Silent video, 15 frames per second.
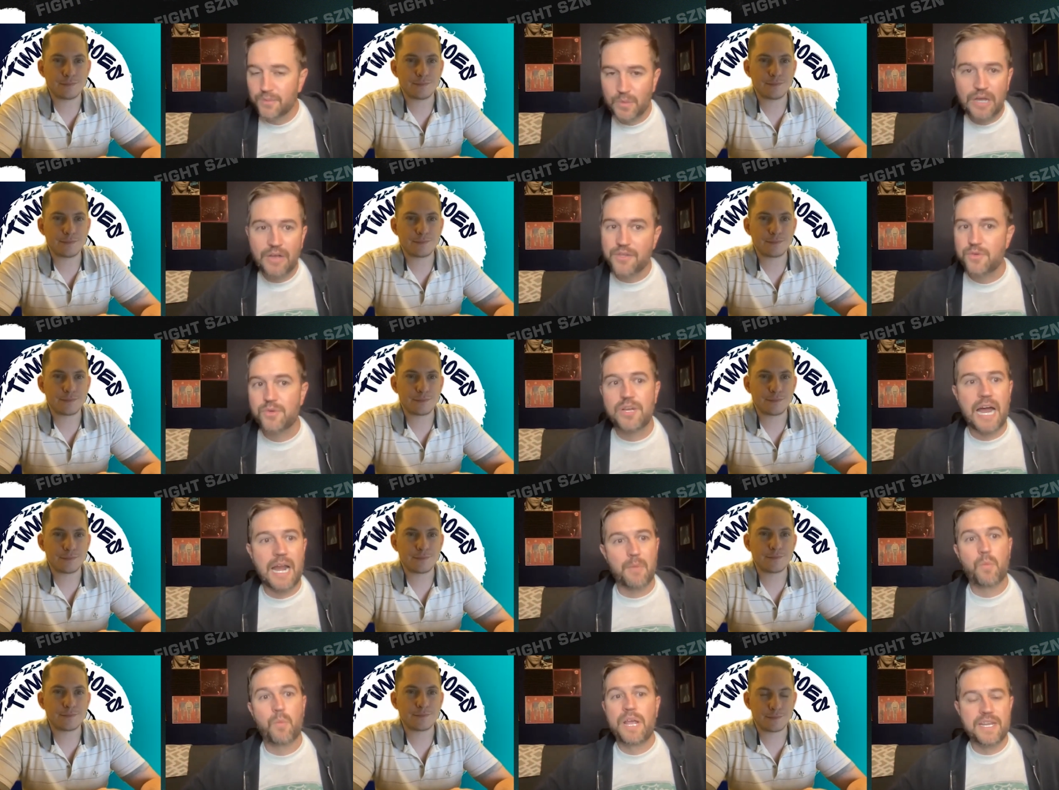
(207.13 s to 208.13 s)
Speaker 1: Well, you got
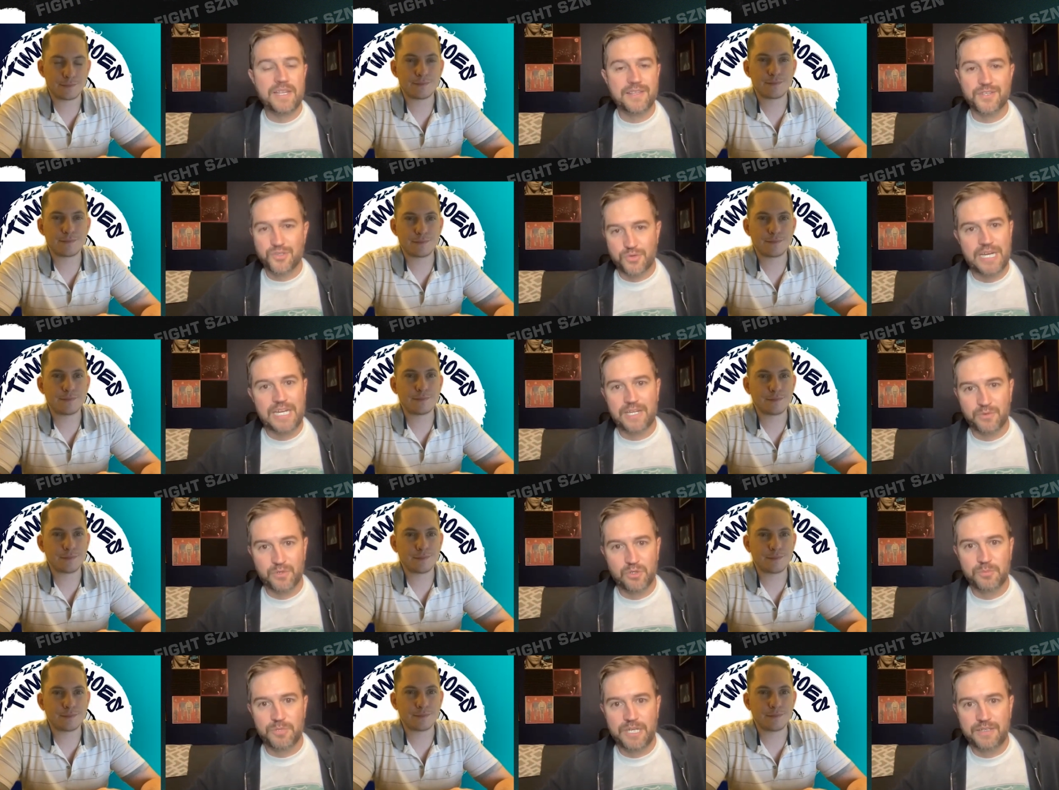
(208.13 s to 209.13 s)
to win in the training
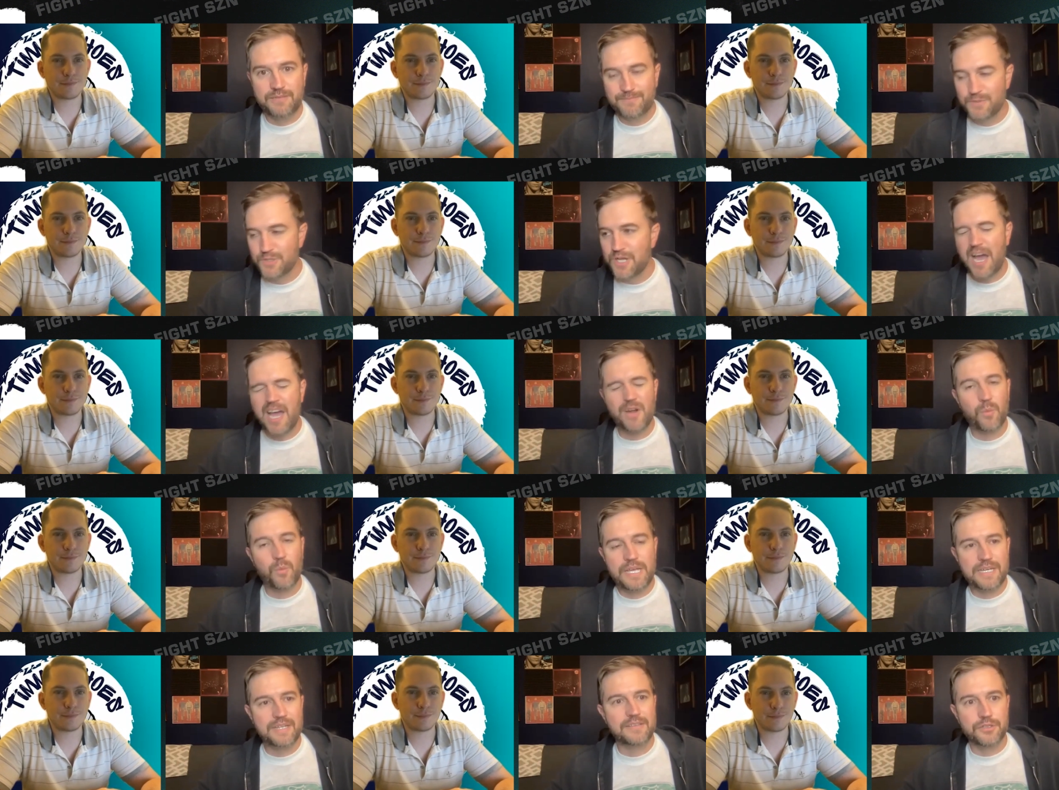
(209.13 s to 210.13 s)
room, right? You got to
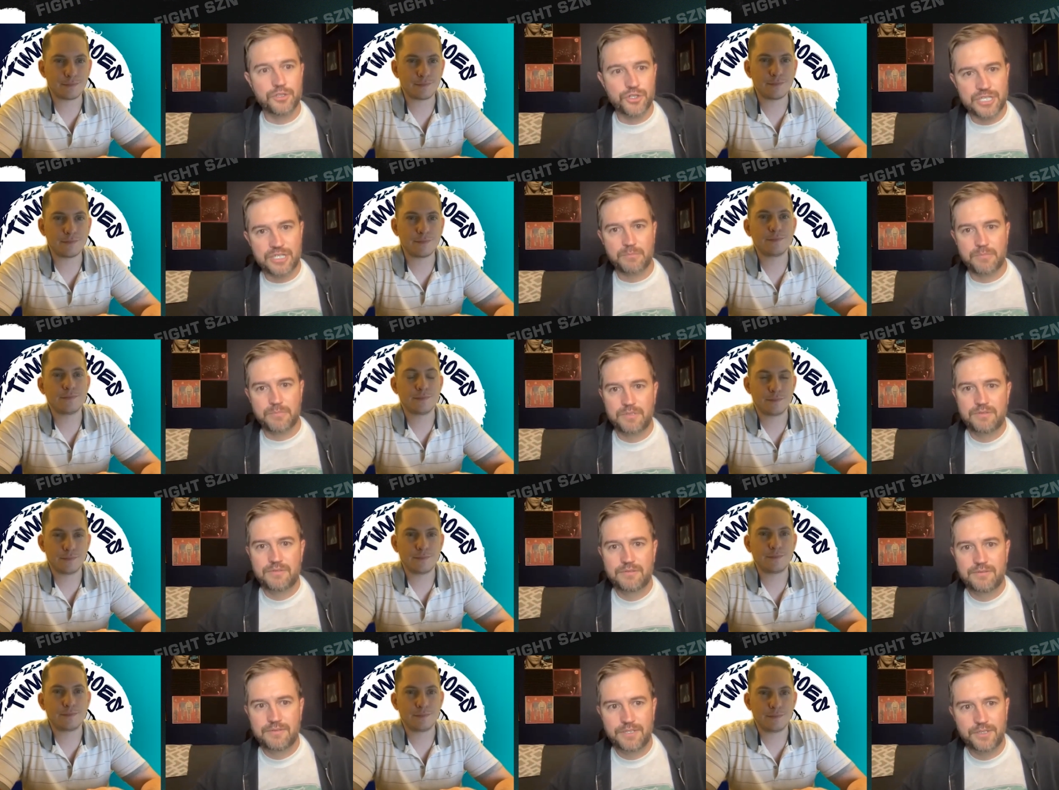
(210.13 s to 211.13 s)
win in the
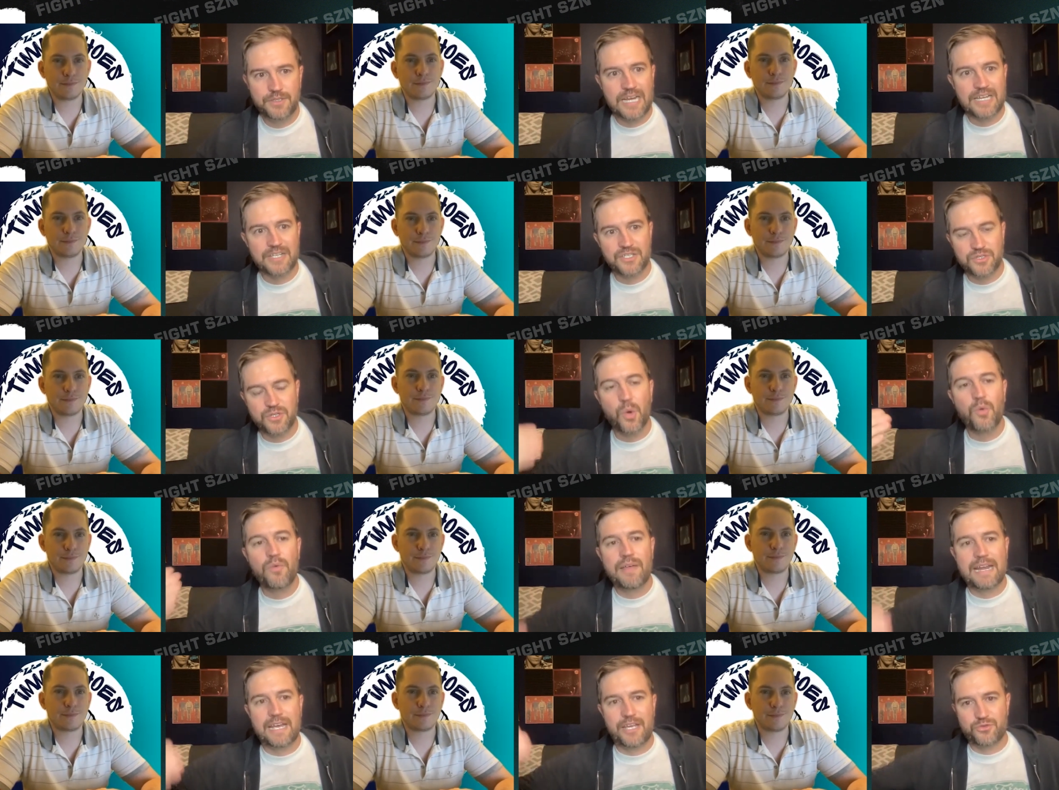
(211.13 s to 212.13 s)
gym. You got to go
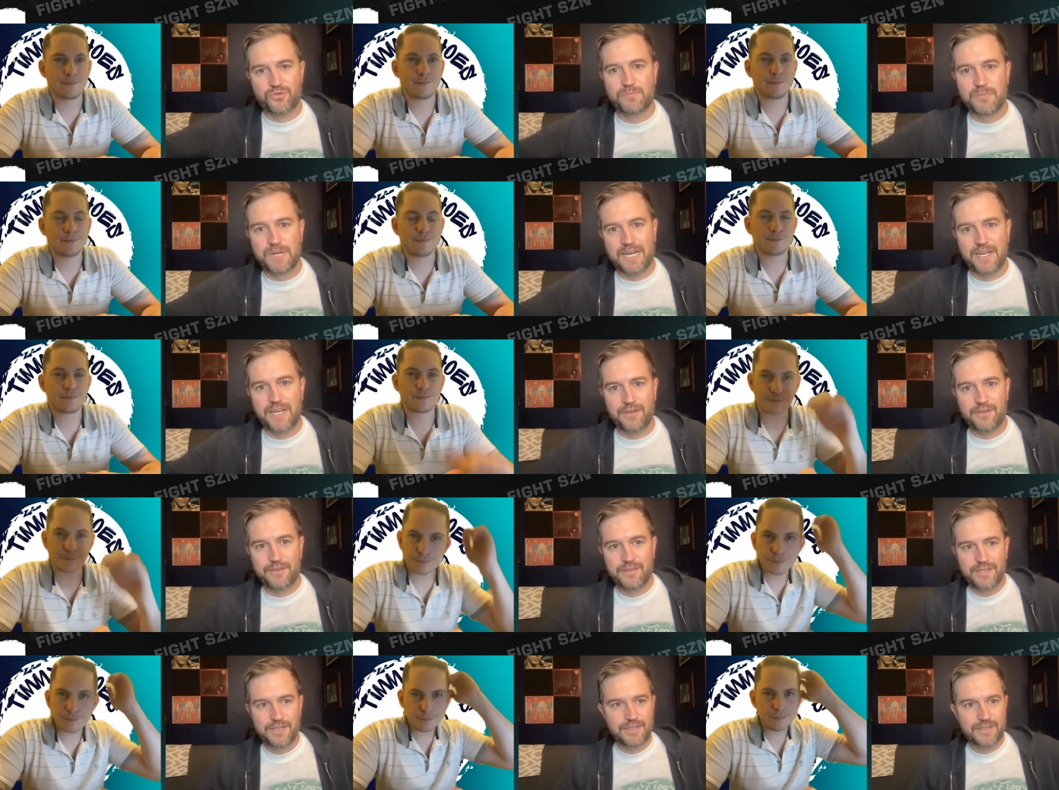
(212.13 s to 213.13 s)
that extra mile.
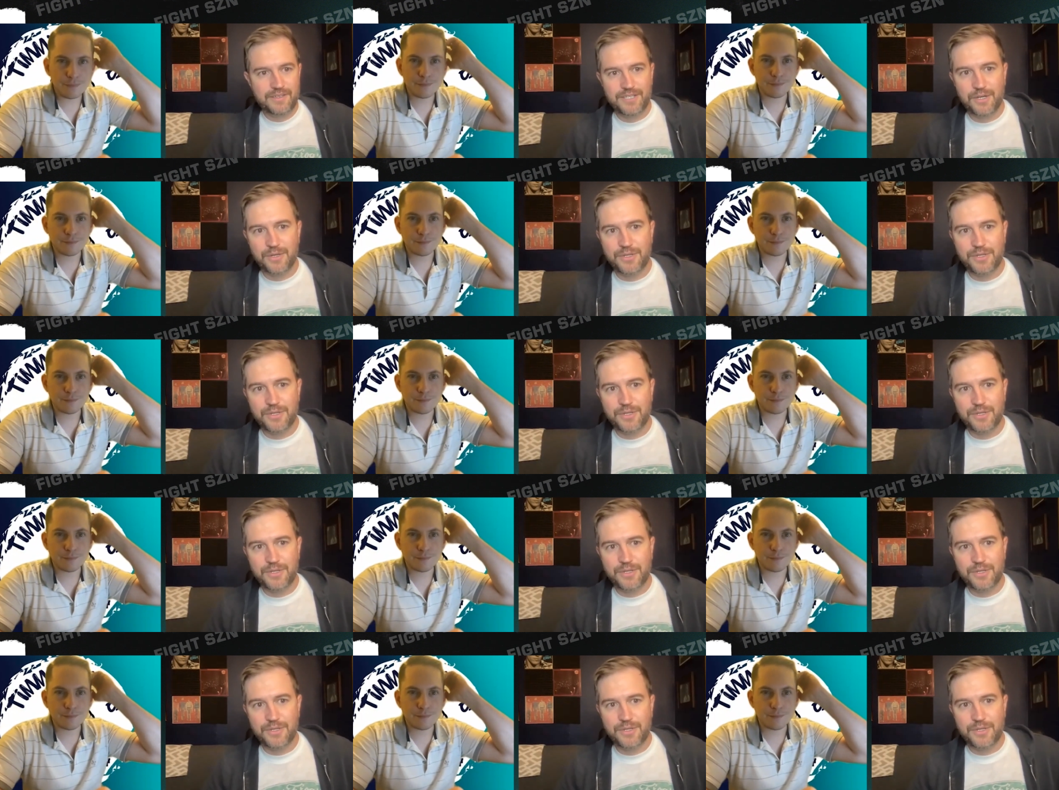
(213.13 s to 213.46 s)
You